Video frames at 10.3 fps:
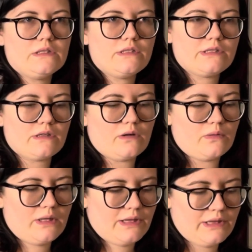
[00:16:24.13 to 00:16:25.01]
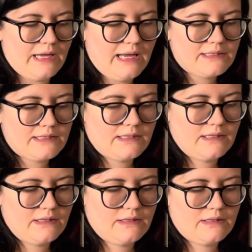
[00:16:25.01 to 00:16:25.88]
So that
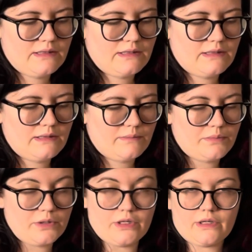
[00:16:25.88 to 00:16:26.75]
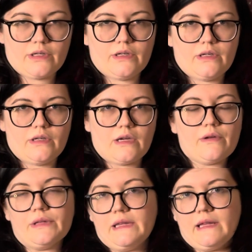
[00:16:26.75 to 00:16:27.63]
book I
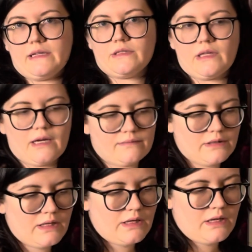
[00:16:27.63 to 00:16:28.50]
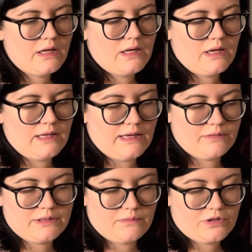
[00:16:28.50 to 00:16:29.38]
really liked a lot. And that
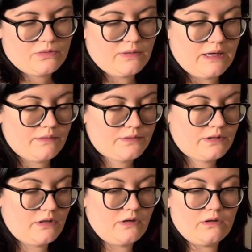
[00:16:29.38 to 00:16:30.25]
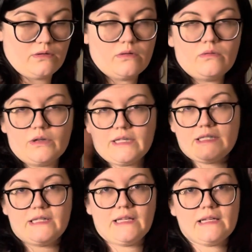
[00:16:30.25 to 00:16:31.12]
was number 12. So we'll get
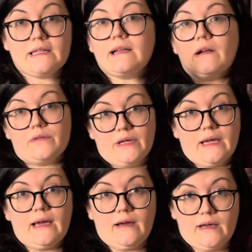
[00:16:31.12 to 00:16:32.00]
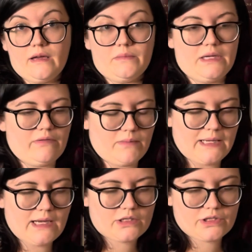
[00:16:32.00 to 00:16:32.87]
to the end and then I'll recount how many of them I
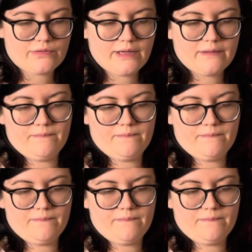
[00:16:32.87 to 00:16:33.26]
actually read.